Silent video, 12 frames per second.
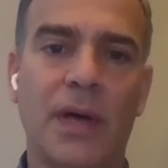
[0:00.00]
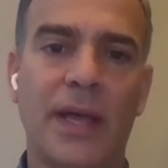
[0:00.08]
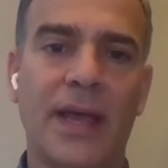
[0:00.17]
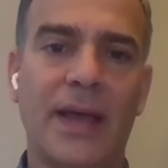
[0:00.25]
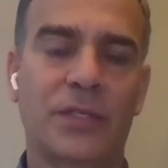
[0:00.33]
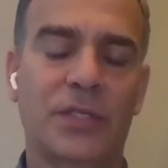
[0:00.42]
I
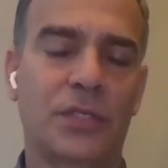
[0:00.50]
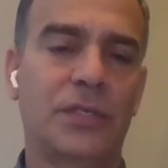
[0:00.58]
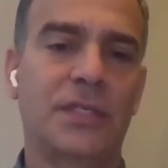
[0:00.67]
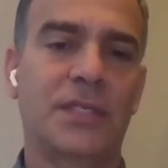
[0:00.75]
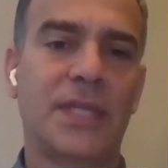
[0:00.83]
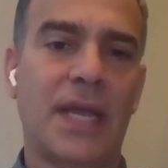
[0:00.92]
have
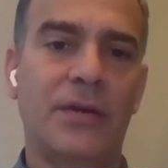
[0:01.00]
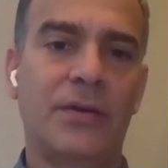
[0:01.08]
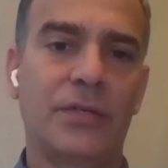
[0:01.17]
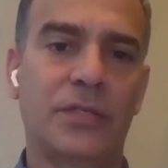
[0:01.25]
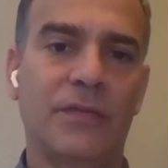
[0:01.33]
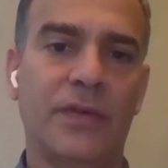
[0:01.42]
certain
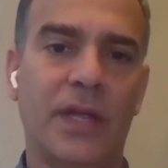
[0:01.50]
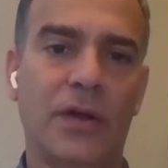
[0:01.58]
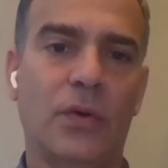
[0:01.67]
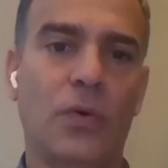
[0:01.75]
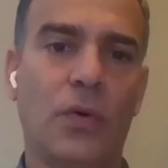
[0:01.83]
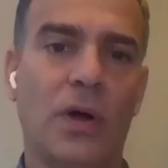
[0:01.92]
standards of air
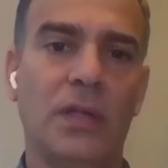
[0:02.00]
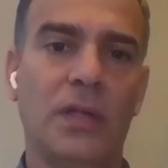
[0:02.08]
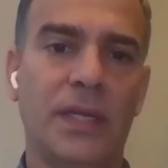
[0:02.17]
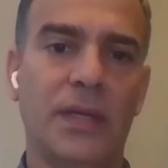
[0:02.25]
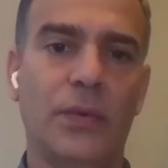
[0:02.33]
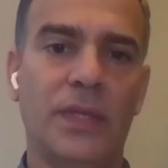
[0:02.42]

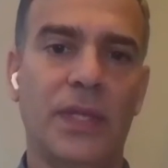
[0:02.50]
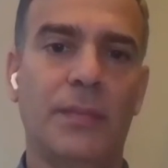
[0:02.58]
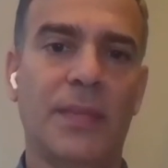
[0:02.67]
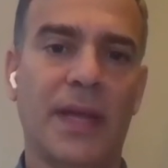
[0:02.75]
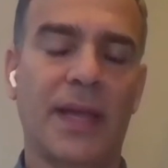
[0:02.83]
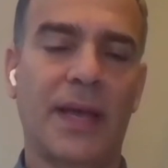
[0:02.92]
quality within
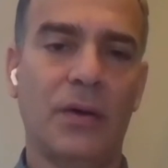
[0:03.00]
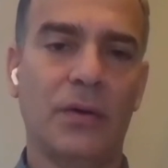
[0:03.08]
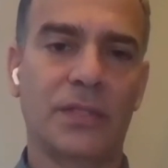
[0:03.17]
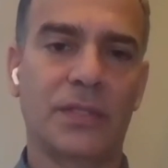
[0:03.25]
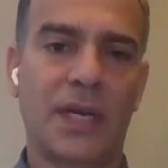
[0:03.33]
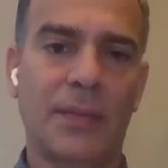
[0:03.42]
my
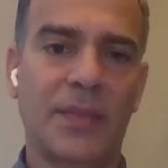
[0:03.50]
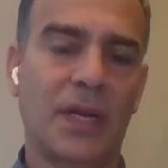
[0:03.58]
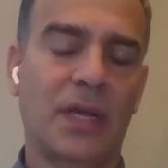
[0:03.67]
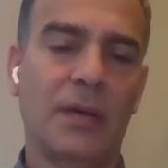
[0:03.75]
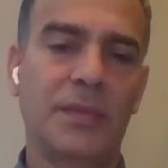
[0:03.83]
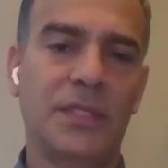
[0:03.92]
house that I'm going
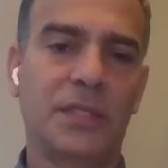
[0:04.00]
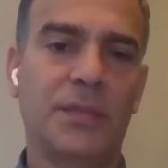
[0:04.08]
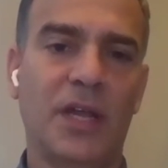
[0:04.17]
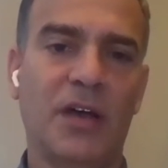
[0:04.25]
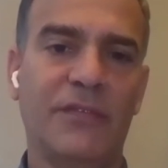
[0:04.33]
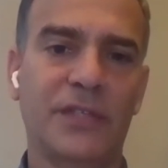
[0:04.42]
to come into
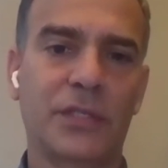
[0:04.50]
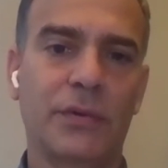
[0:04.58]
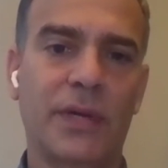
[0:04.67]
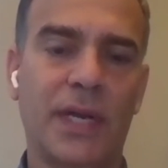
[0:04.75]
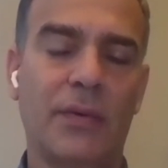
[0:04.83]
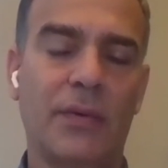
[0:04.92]
my office right now,